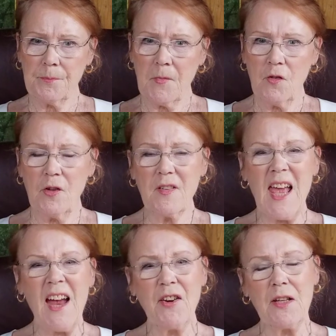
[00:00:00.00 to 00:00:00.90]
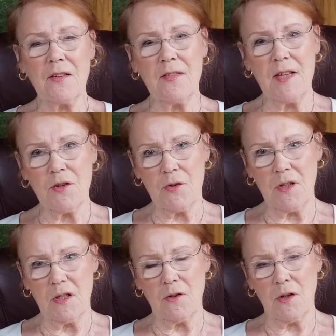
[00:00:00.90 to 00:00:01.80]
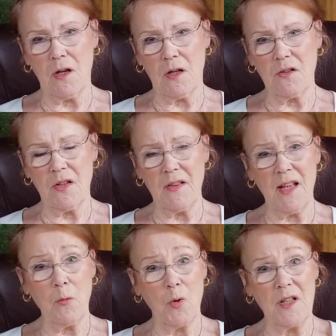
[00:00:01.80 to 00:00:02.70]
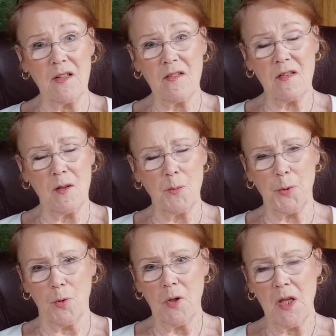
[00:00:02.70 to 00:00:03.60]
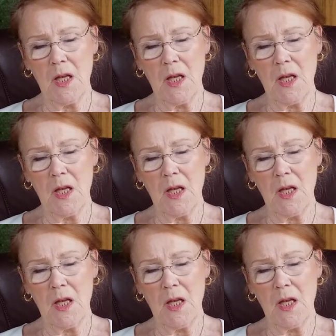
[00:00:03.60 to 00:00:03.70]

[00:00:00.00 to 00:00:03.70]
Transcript: She's carried a secret in her heart, and that one is simple.